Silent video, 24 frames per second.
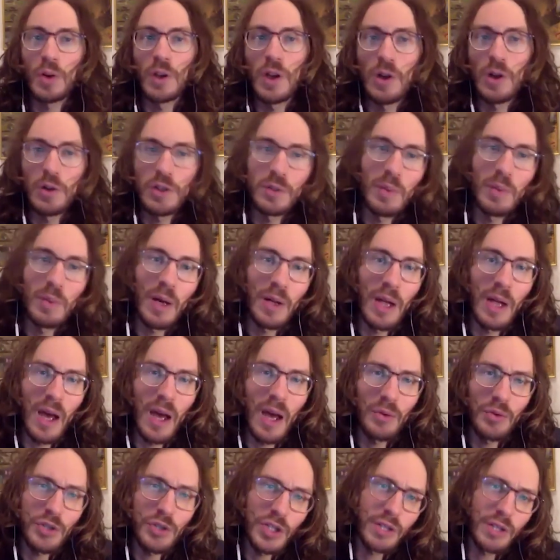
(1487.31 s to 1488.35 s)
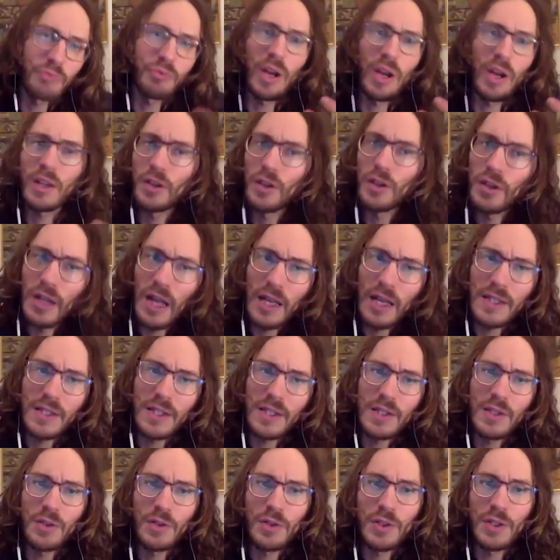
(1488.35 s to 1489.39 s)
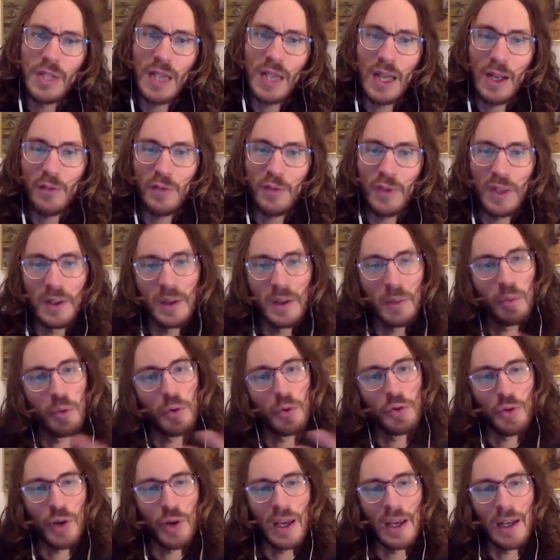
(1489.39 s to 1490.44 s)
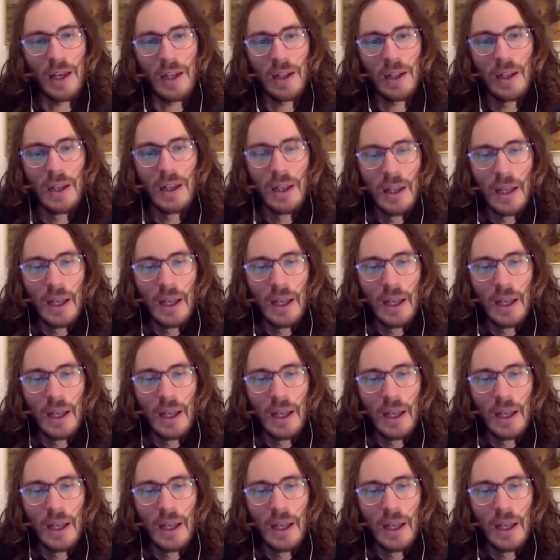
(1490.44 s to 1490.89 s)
a lot about how she recognizes herself in the portrayal.